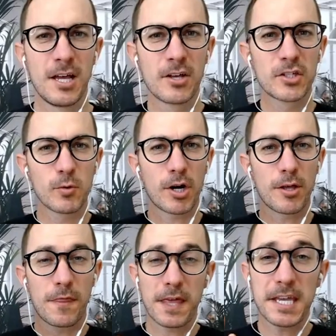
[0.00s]
So are
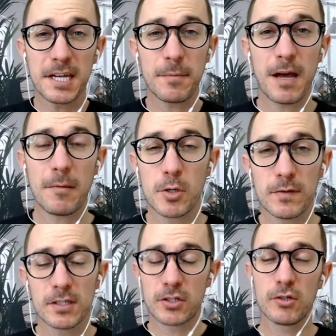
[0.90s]
you thinking about
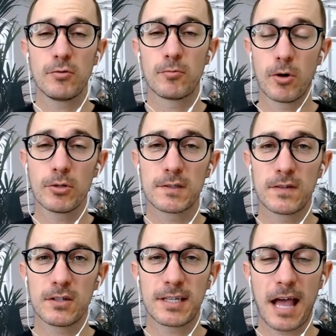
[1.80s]
moving to
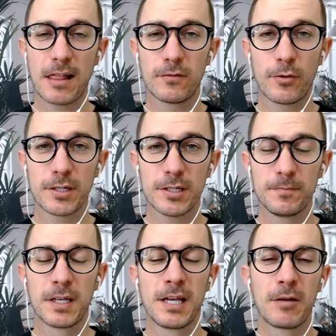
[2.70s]
Roseville, California?
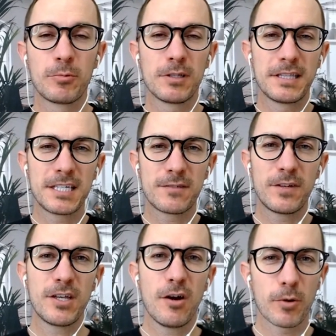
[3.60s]
Well, in this
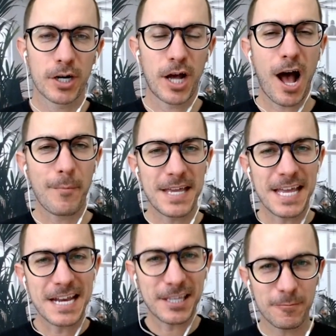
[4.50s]
video, we're gonna hop
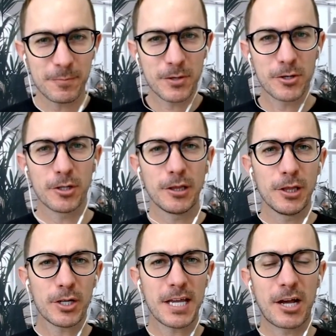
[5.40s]
in the computer,
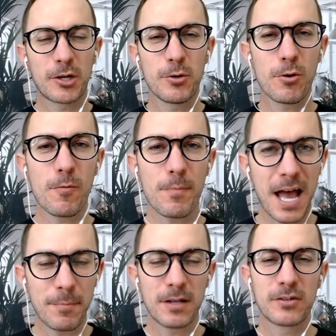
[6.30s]
look at a Google
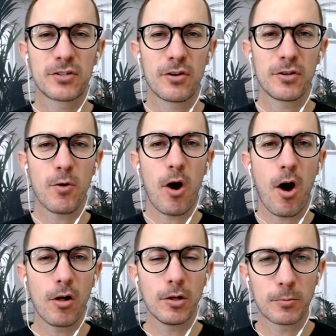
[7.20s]
map and show you
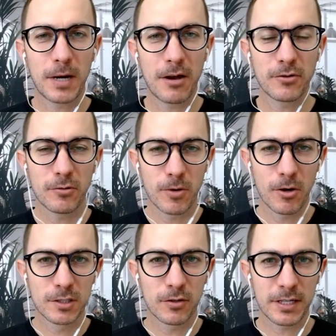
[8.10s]
all around
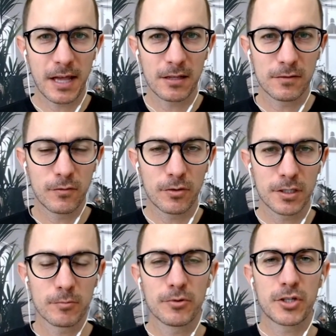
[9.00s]
Roseville, California.
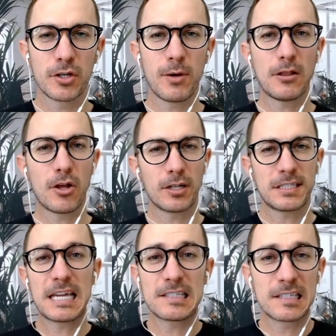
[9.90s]
We'll show you how long it
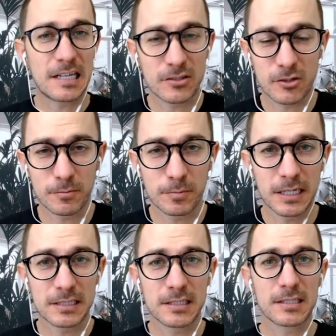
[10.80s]
takes to get certain
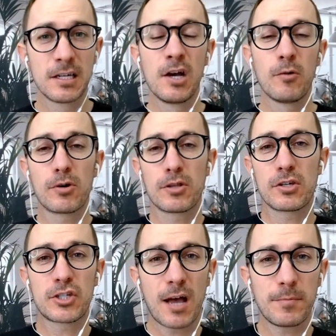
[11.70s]
places, where the
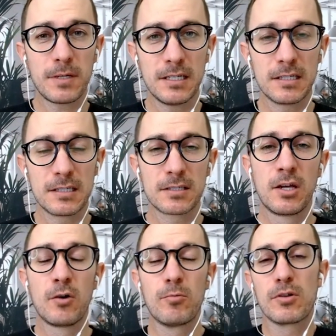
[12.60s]
shopping is,
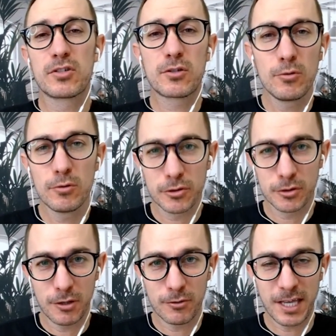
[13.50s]
where the schools are
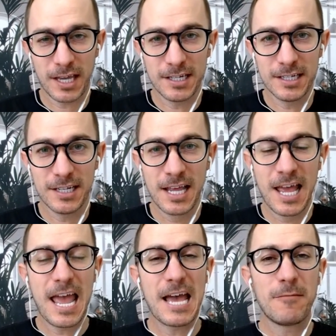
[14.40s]
located,
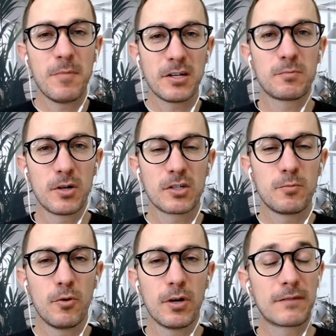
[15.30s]
and much, much
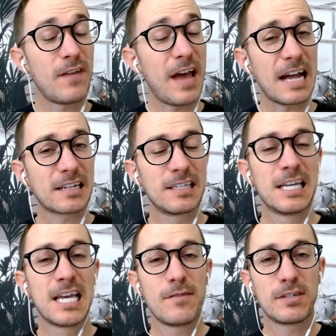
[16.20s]
more. In fact,
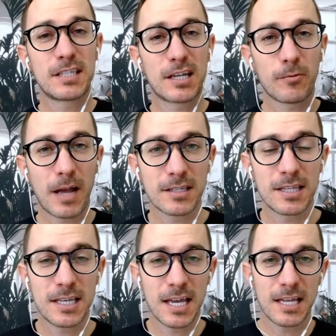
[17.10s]
if you stick around to
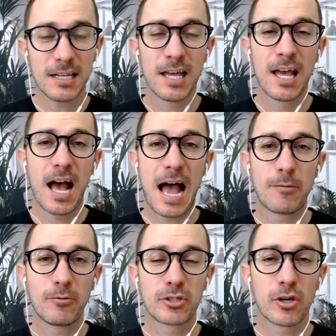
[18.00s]
the end, I
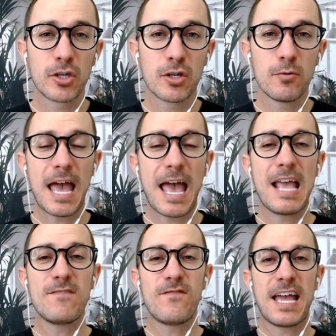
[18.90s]
will show you
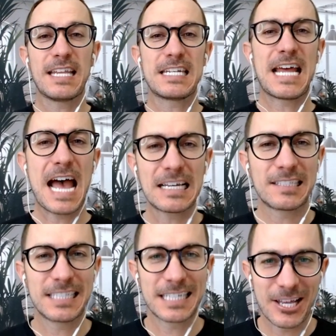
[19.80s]
a
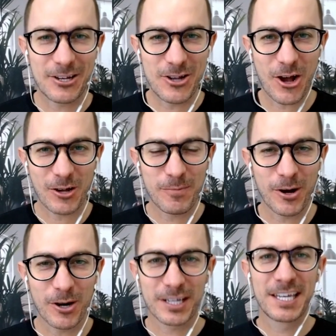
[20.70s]
fantastic dog
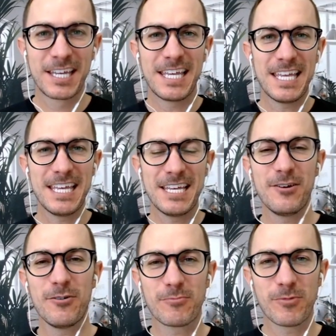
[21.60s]
park in
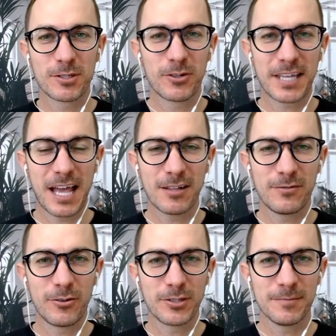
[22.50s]
Roseville,
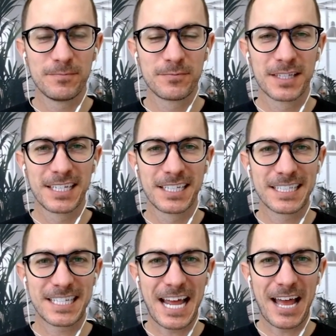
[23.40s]
California.
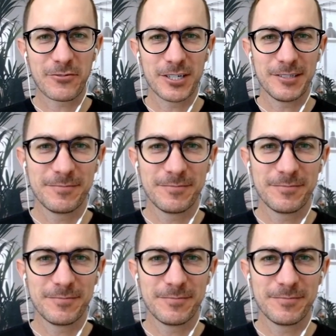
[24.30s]
Let's get after it.